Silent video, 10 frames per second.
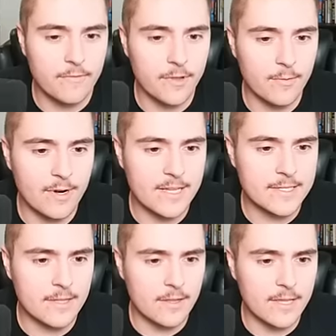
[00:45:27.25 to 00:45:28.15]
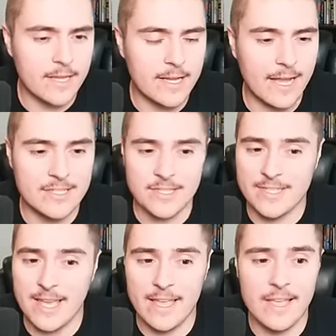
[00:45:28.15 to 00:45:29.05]
For the rest of the league, I just
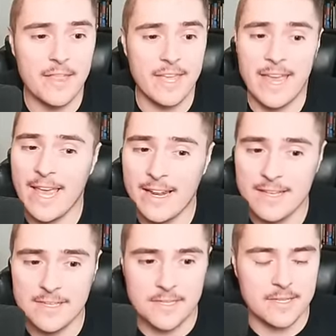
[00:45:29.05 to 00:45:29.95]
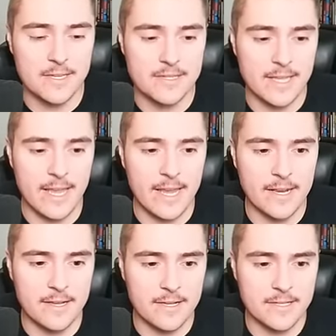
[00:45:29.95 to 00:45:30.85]
say they hate us because they
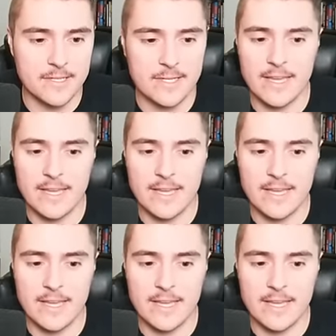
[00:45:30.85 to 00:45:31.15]
ain't us.